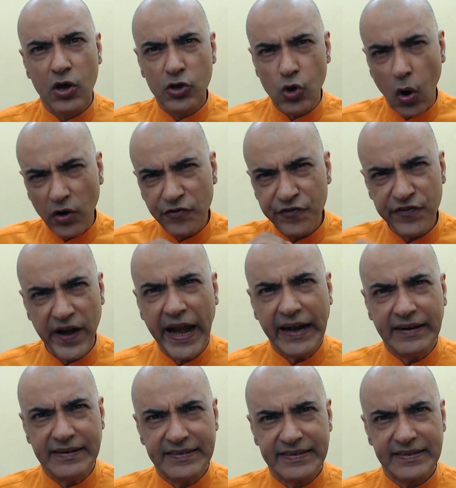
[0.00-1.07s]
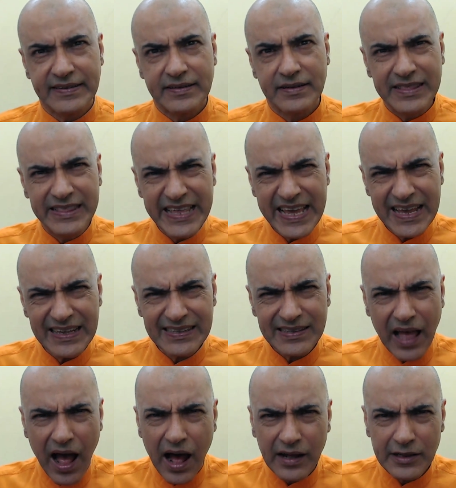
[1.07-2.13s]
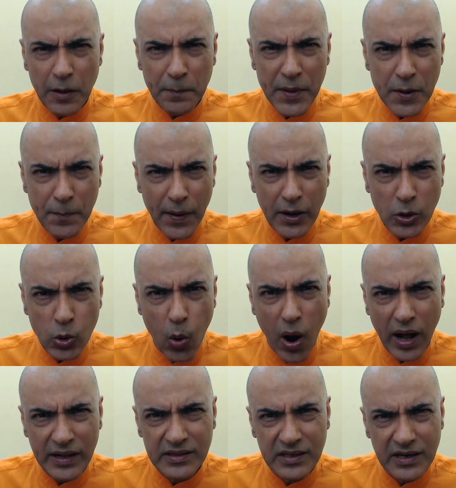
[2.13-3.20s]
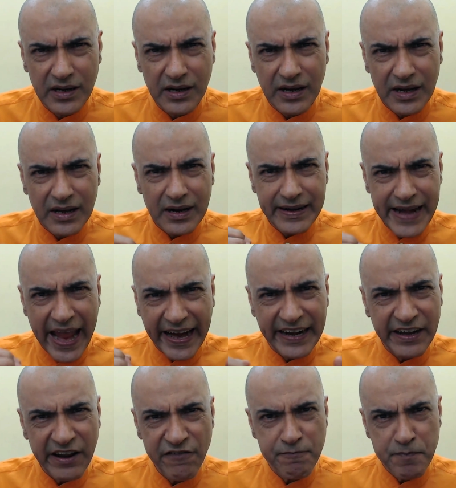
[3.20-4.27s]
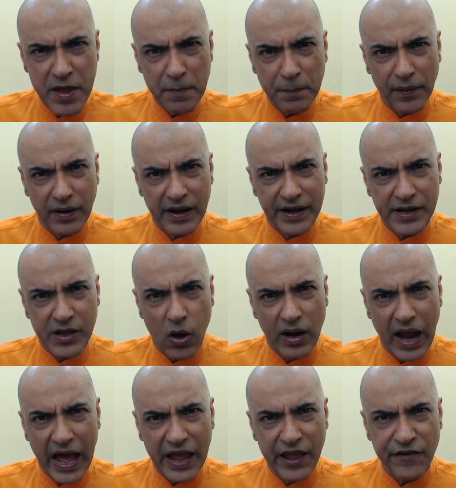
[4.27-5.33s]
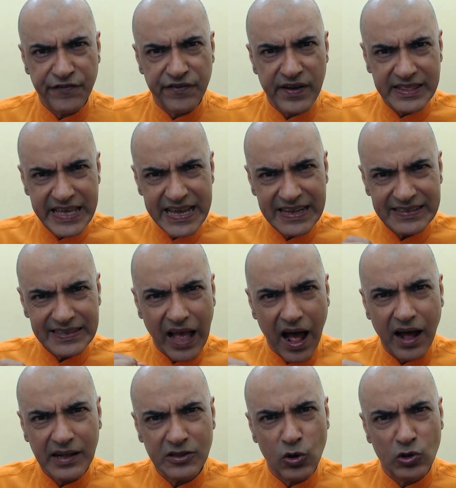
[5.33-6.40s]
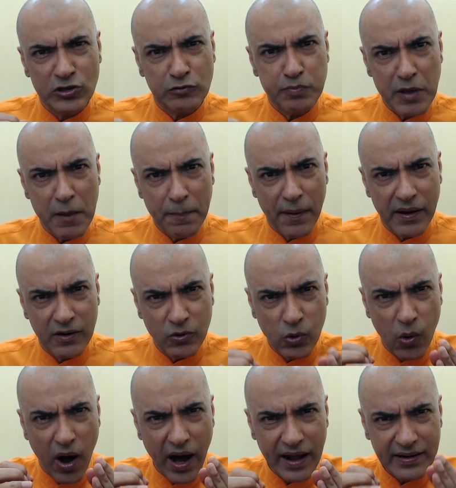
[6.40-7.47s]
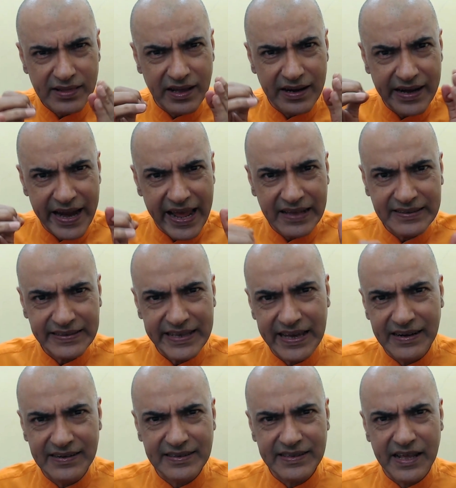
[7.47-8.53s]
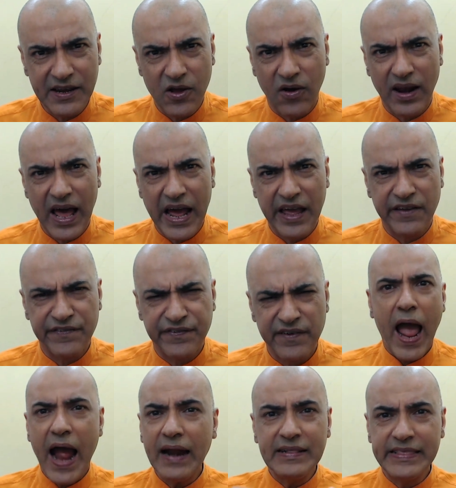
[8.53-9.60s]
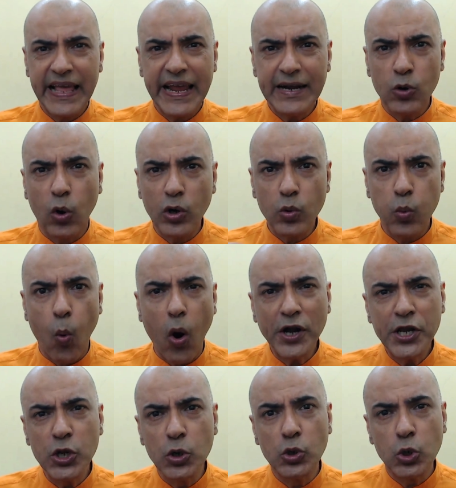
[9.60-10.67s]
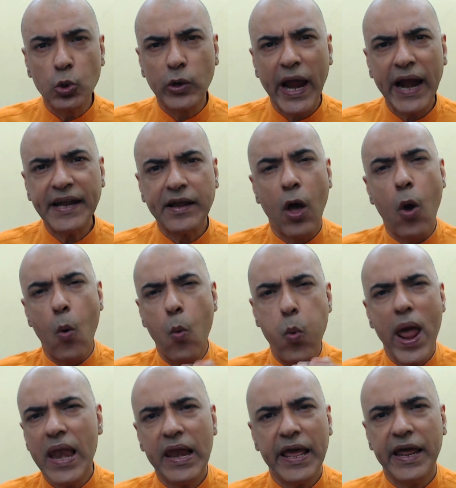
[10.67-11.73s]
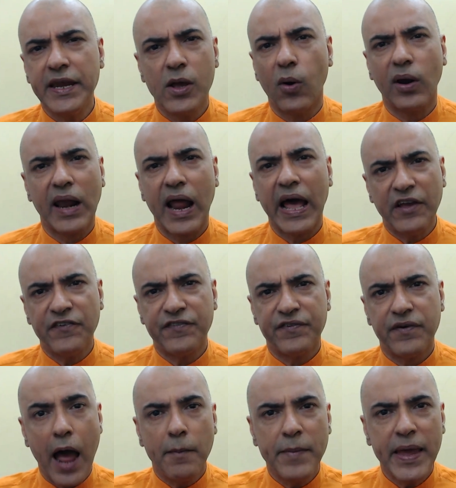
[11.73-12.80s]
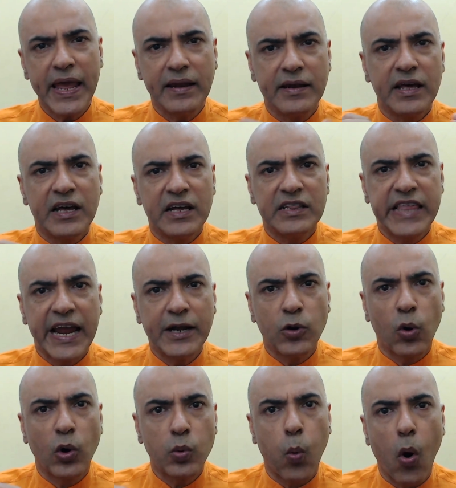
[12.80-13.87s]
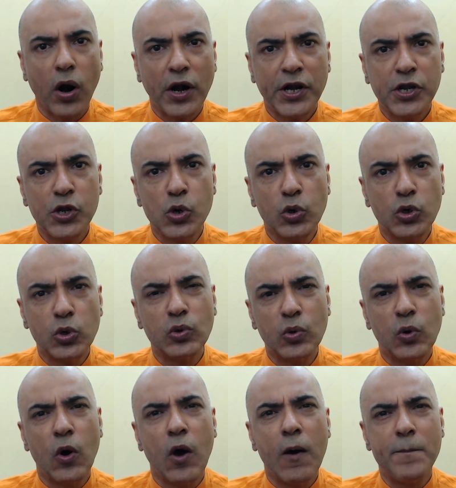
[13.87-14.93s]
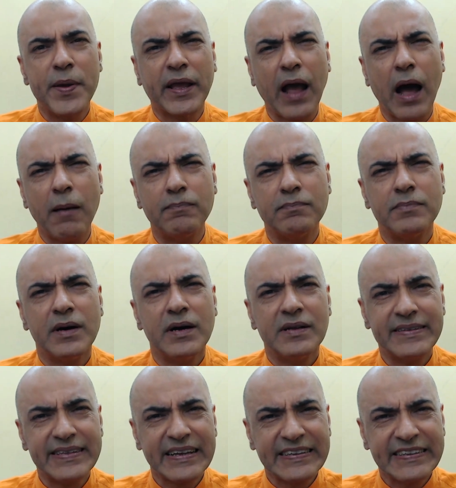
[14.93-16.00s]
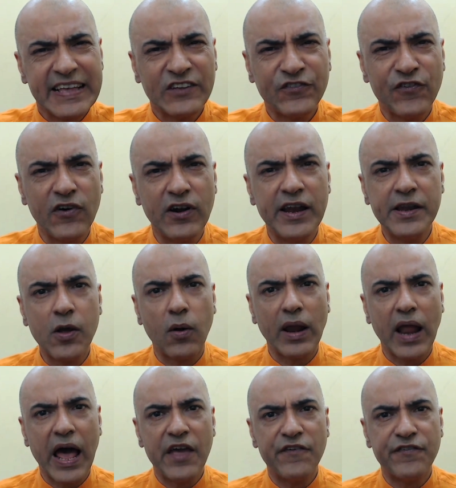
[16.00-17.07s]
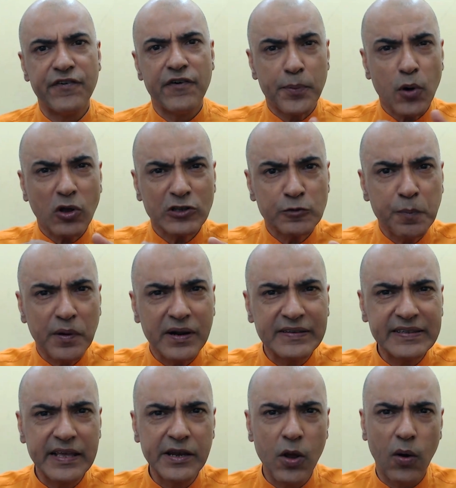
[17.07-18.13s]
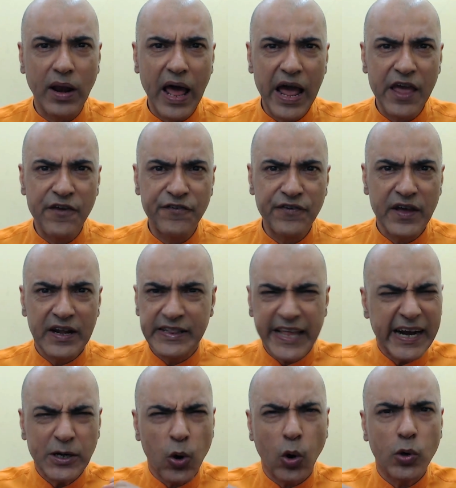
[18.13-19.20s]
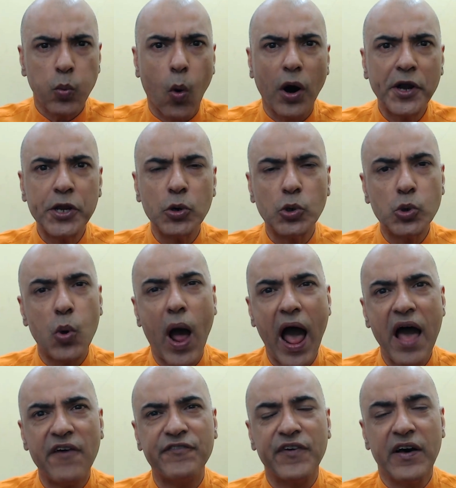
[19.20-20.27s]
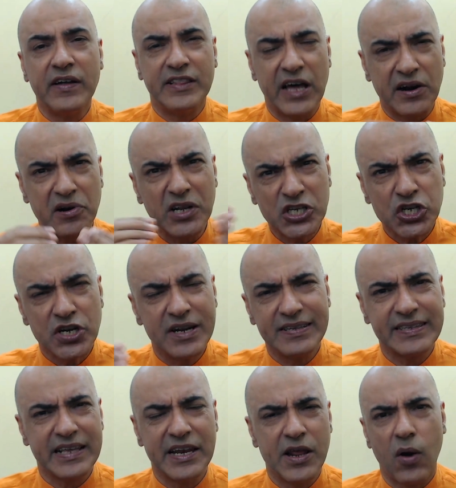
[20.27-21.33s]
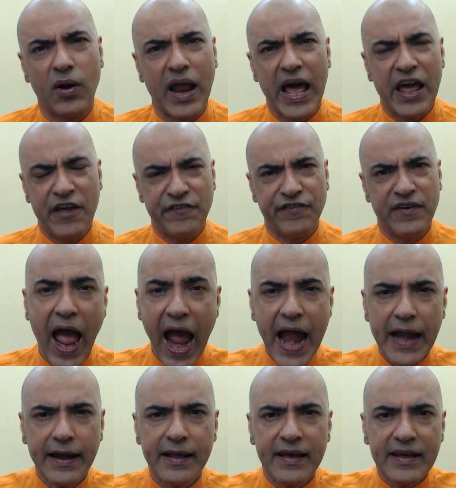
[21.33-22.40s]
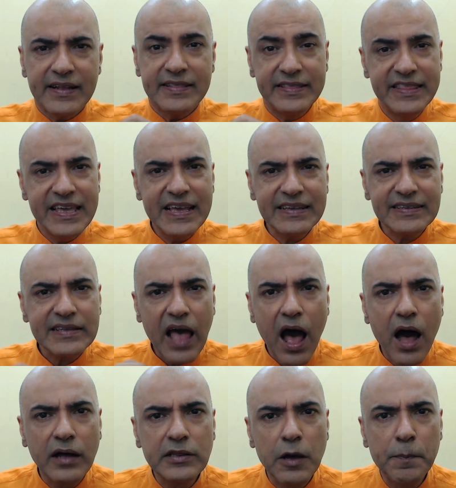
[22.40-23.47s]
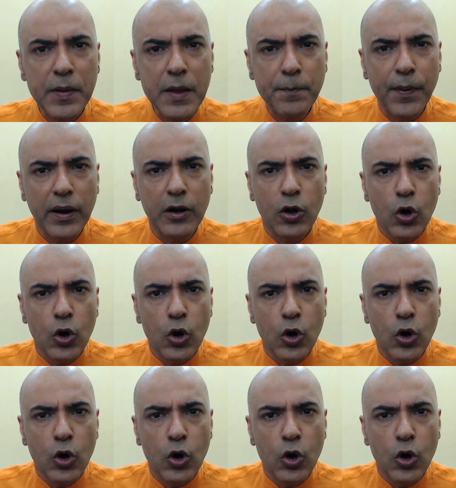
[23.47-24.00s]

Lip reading: your friends. These are the people who are the negative people in your life. These are those people who are the naysayers in your life, and they don't want you to get well in your life. I mean, they don't want you to become successful in your life, prosperous in your life. They don't want you to have the richness in your life, and these are the people